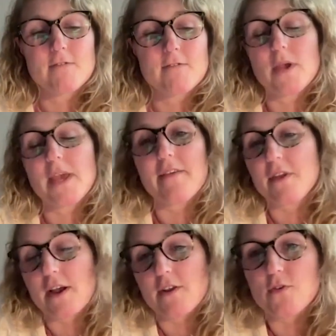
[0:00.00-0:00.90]
so yeah
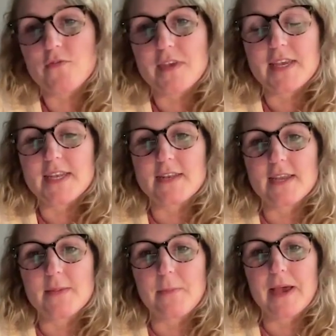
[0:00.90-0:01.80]
I, I do think
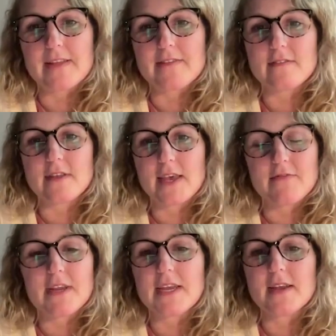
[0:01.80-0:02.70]
it impacts
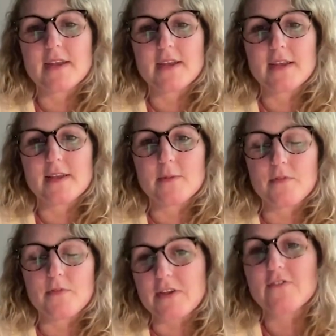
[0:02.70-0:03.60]
every uh,
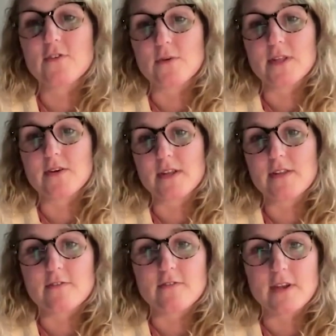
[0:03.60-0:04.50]
professional in our
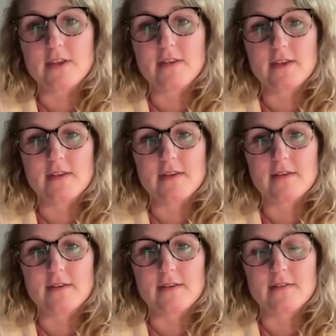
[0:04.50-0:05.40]
industry
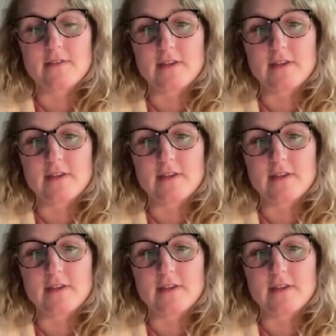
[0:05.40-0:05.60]
uh